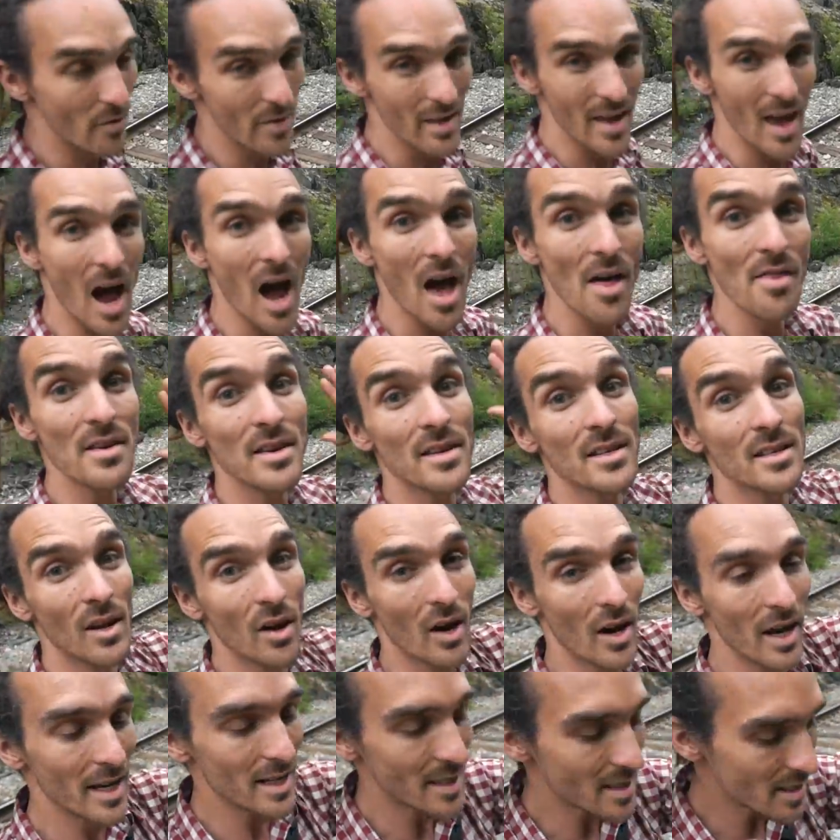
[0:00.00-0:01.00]
on the other
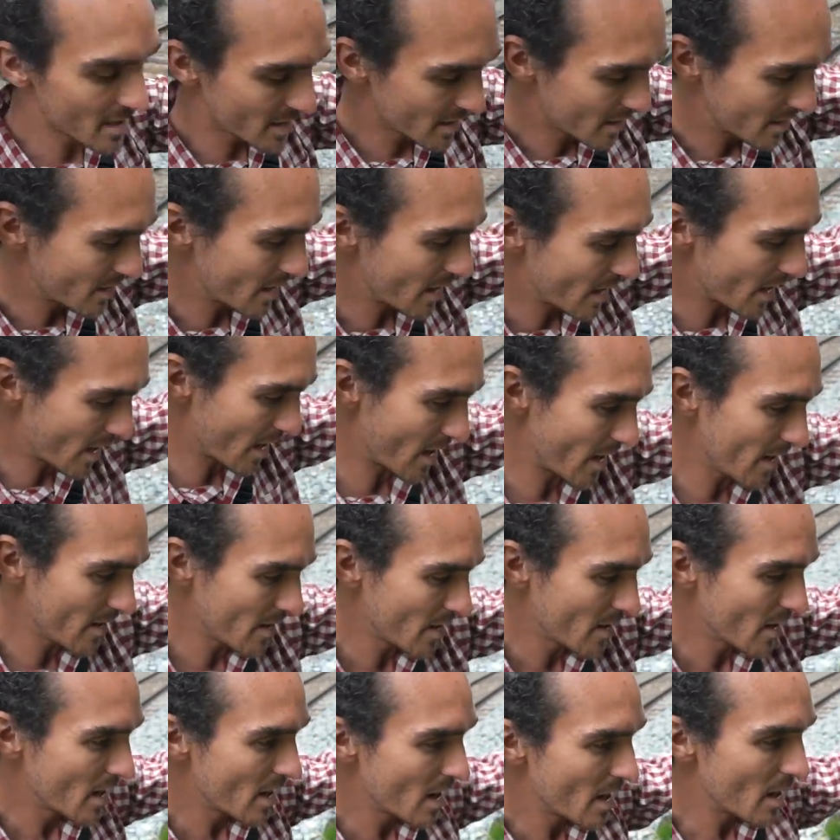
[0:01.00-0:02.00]
side, they're
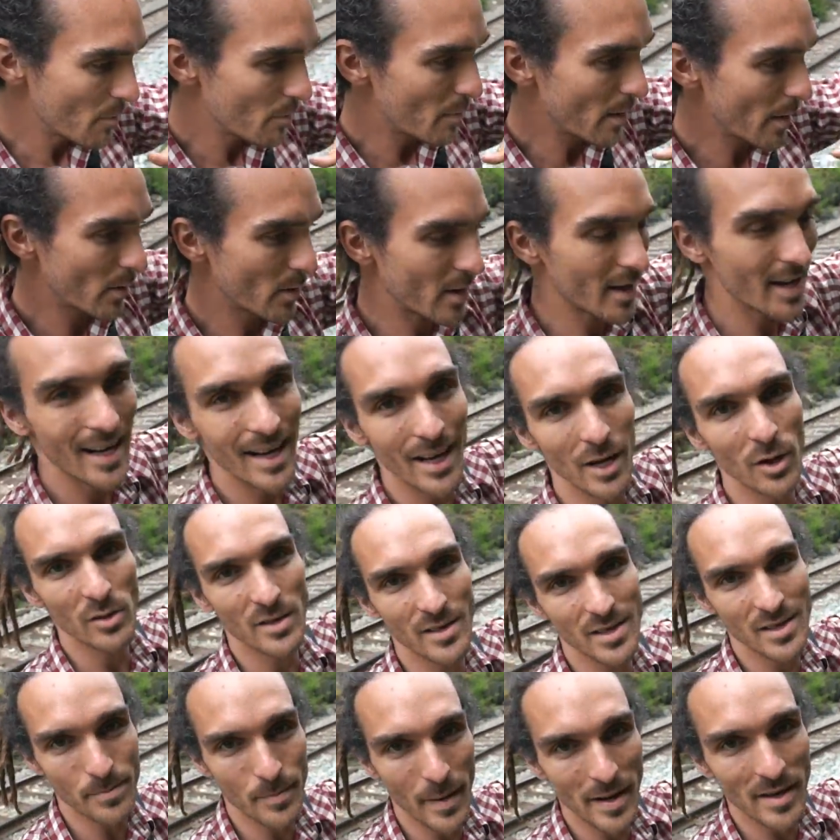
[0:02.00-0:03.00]
building a little
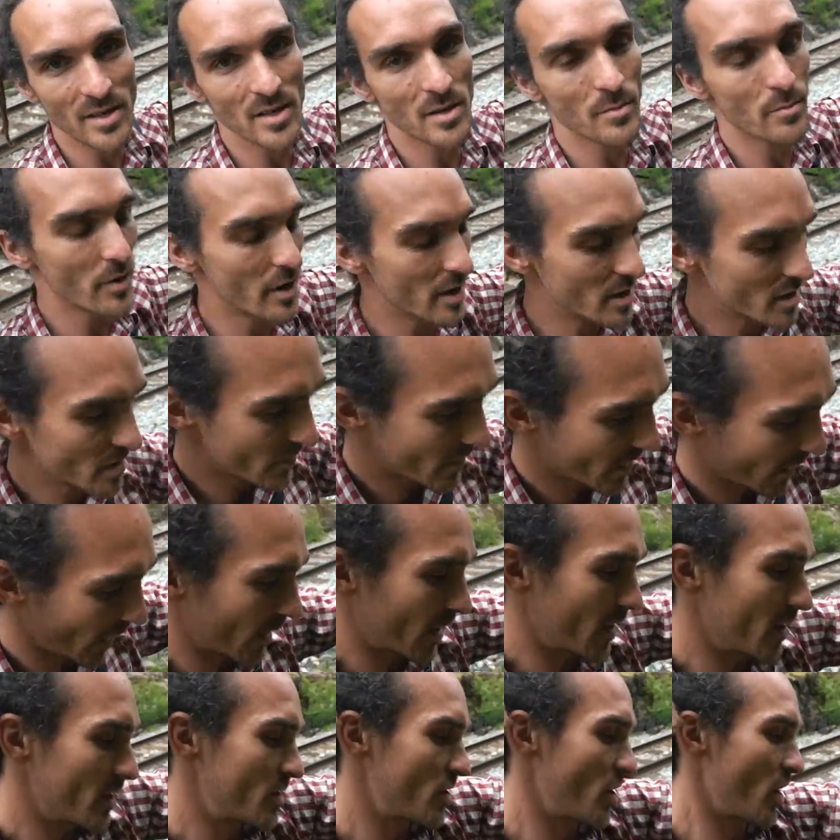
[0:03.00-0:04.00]
suspension bridge and they're
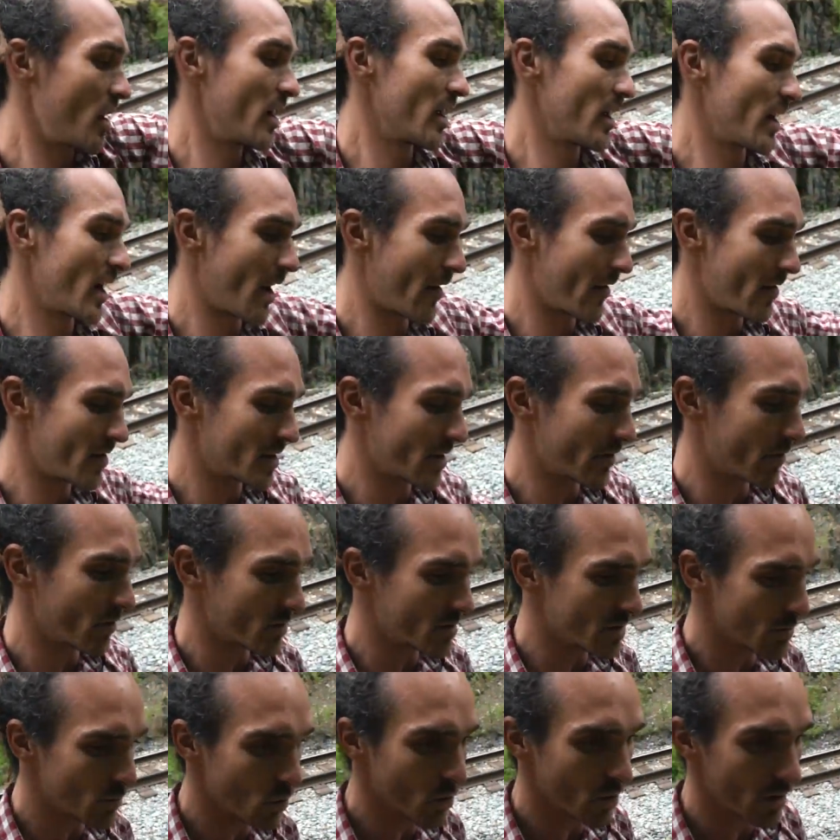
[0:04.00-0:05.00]
going to try and encourage
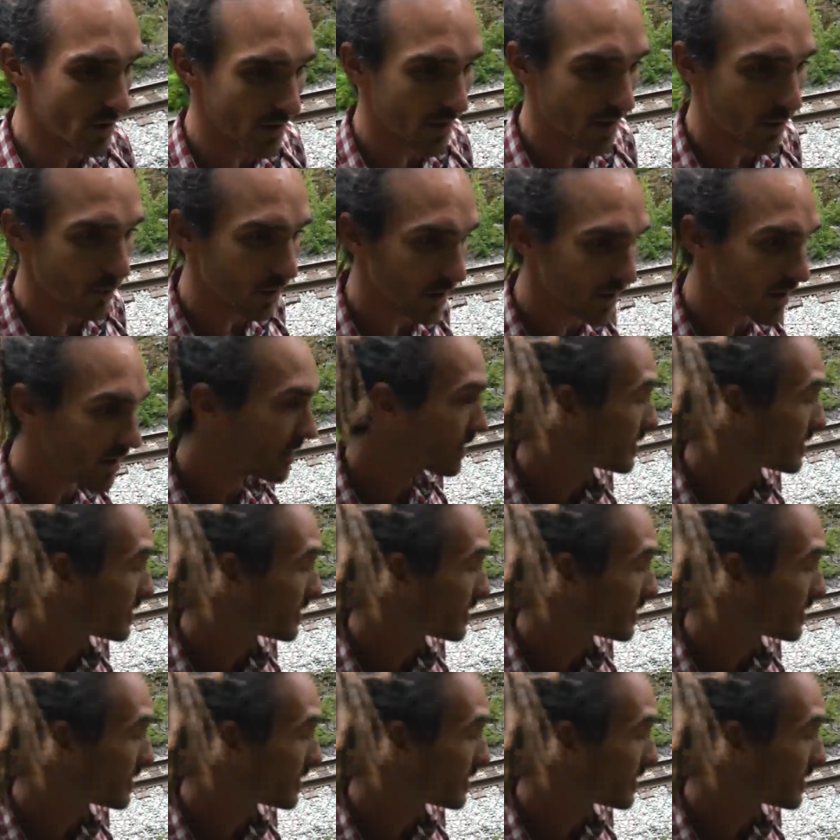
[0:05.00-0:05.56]
everyone to walk in that way.